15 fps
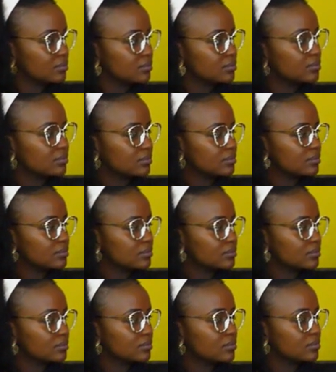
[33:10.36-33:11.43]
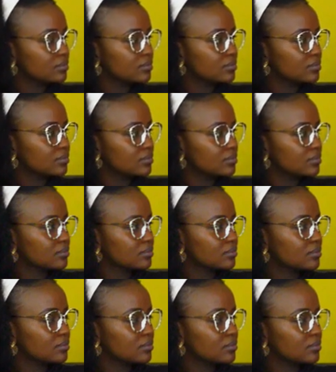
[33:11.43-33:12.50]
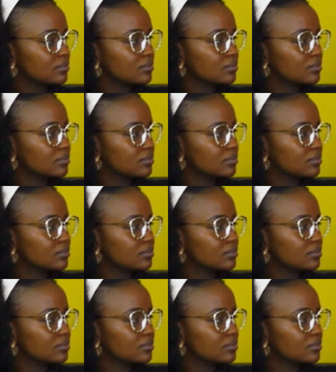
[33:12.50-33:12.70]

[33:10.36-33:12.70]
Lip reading: (silent)